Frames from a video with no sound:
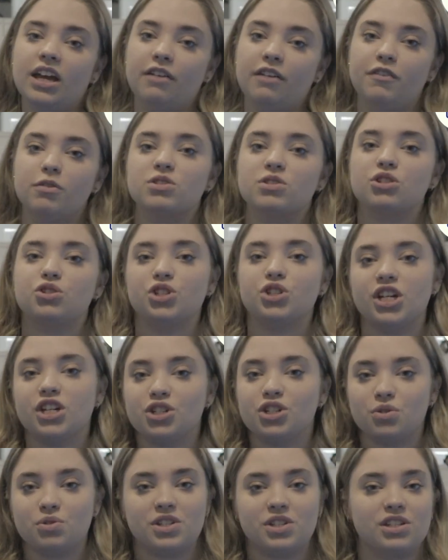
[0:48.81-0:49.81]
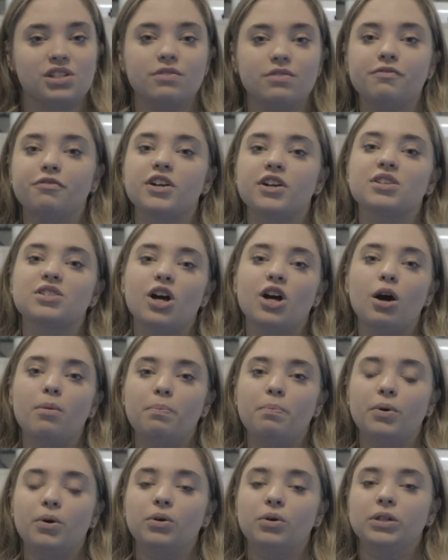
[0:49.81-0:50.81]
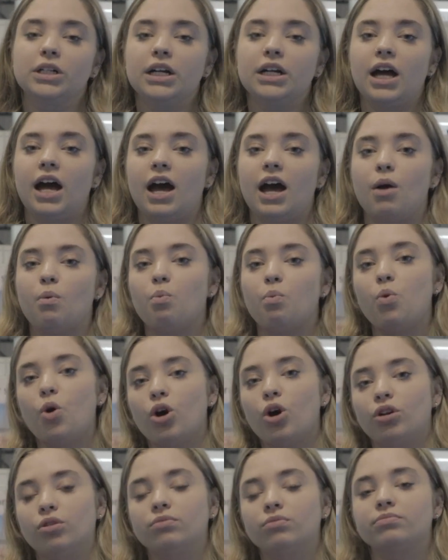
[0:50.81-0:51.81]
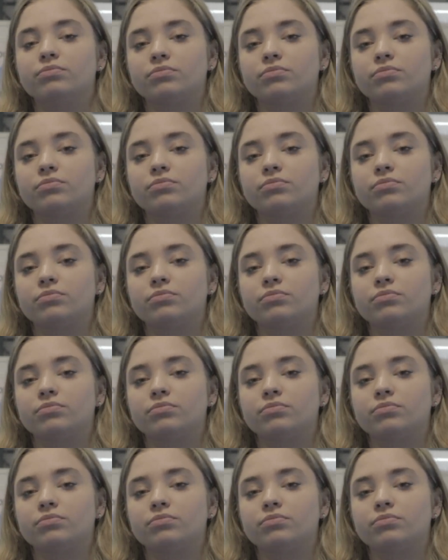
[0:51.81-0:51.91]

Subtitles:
If it was a traditional system, for example, one